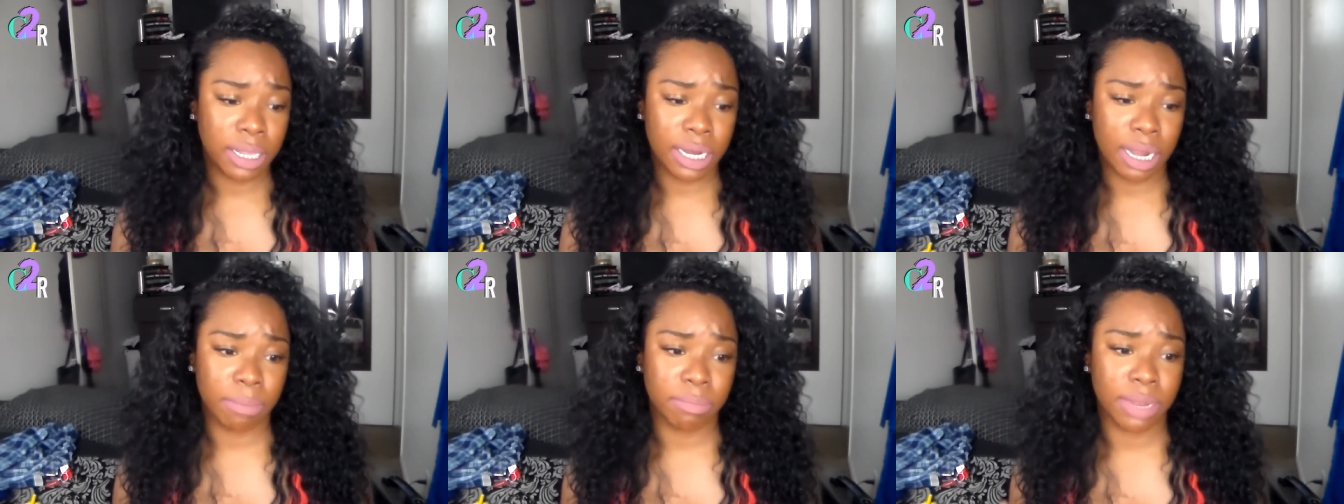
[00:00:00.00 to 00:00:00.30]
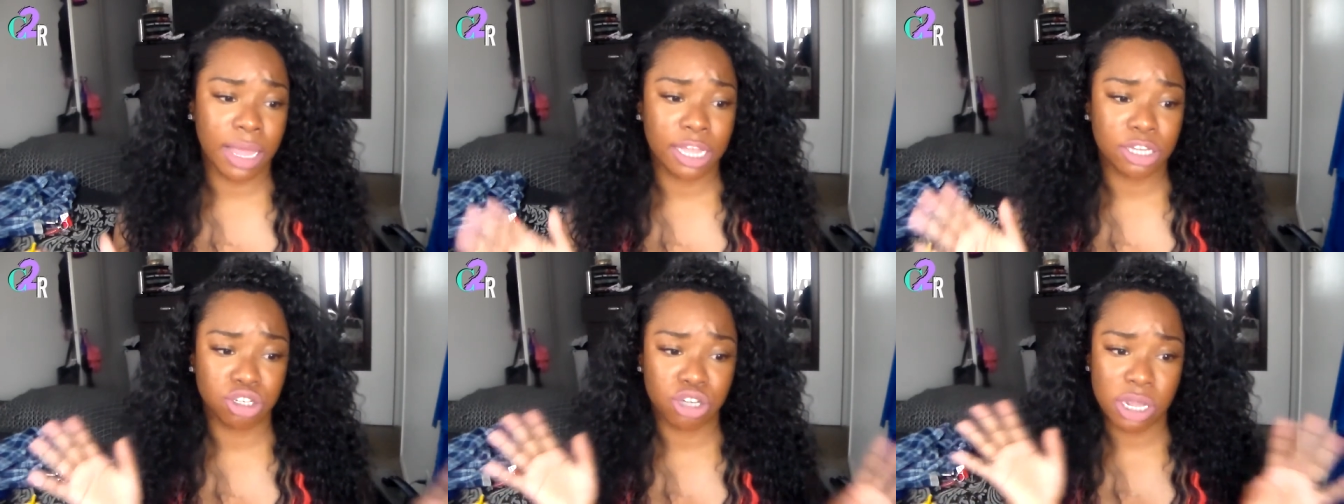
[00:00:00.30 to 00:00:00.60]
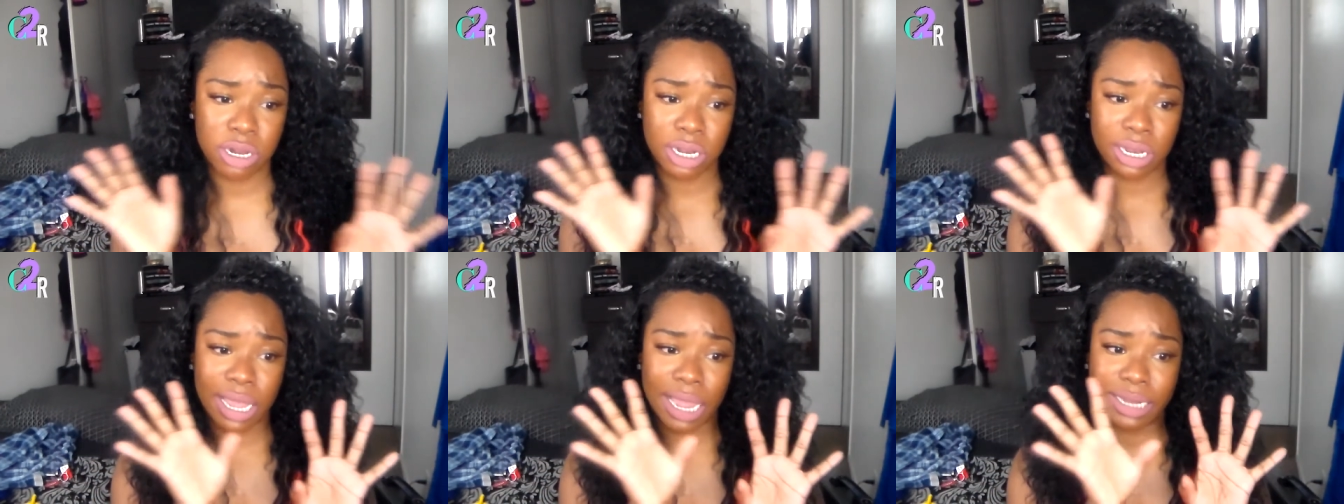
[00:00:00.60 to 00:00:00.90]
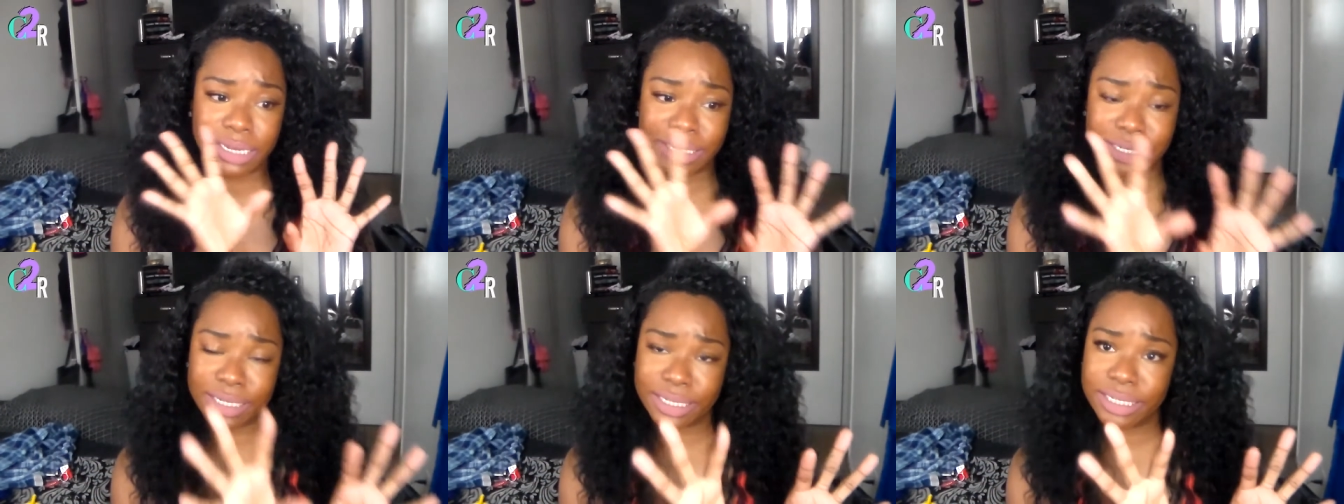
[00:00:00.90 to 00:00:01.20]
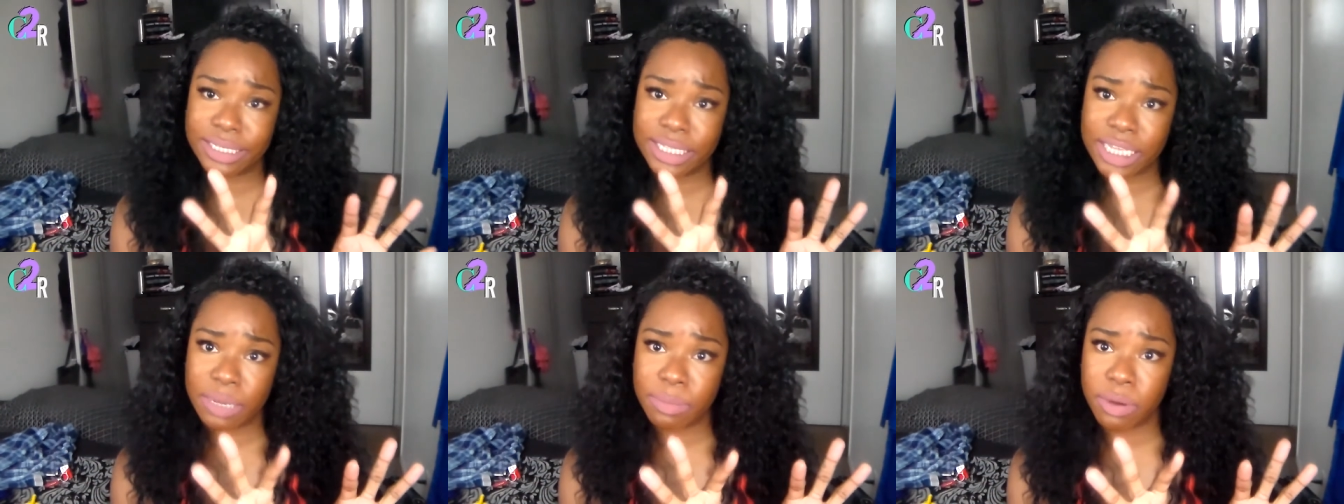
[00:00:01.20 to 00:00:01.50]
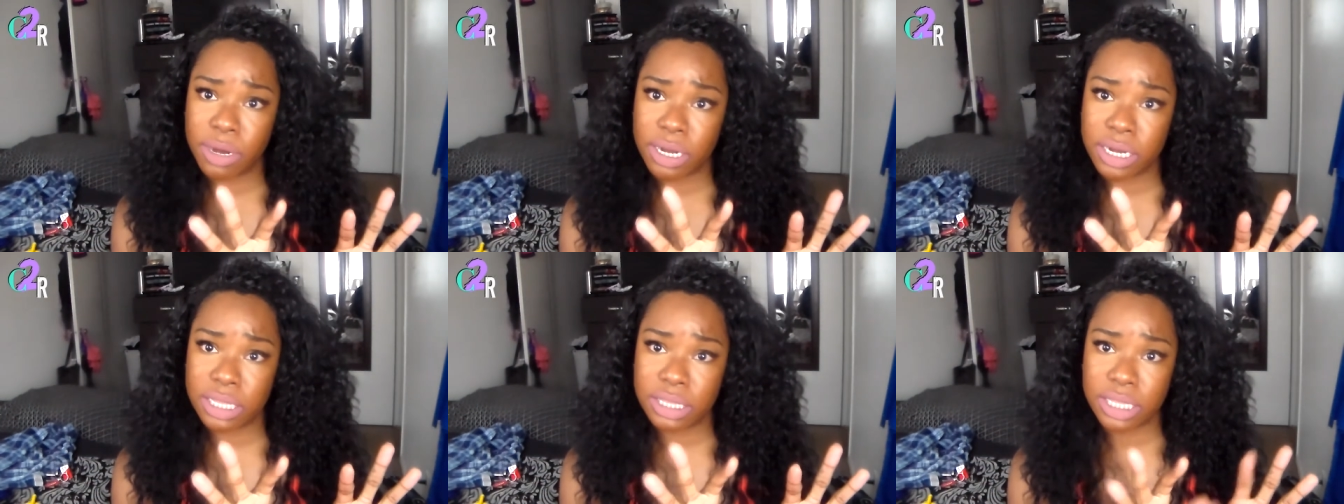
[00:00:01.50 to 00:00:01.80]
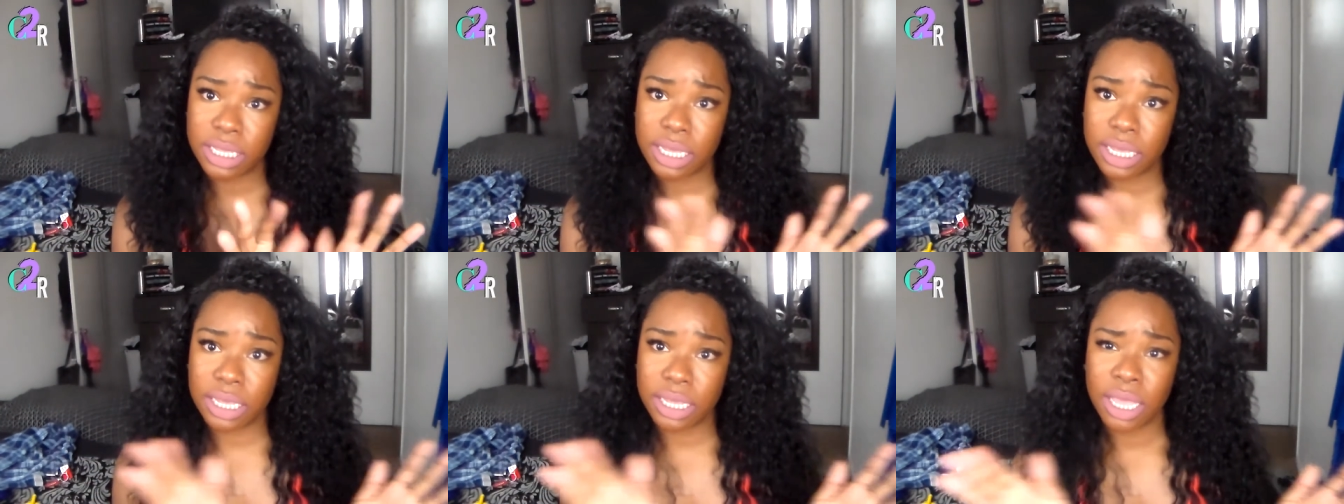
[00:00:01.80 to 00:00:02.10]
and I'm not trying to like diss them or
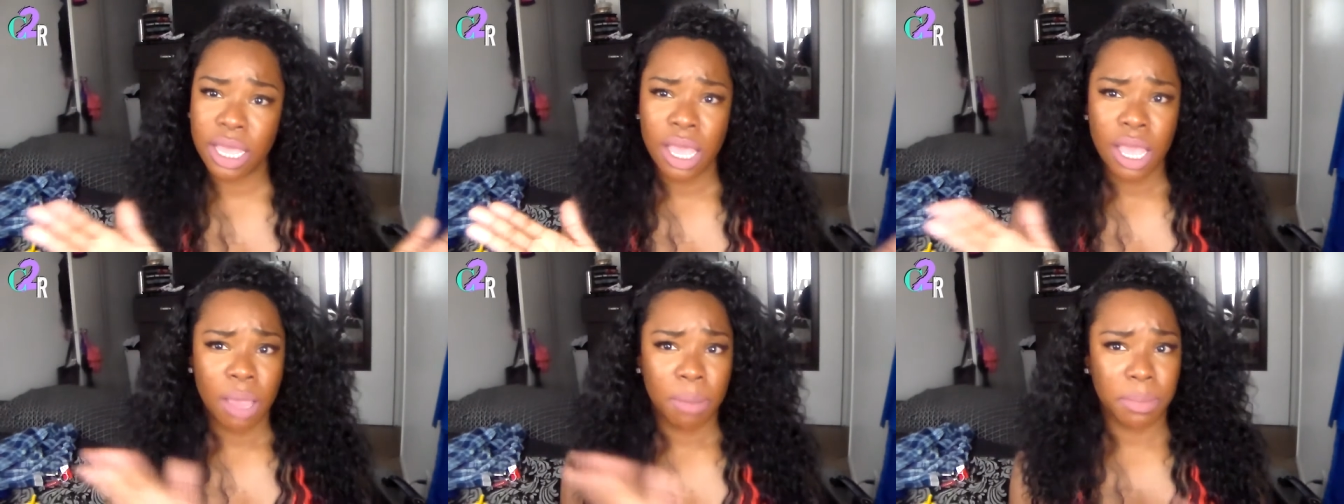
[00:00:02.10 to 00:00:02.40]
anything,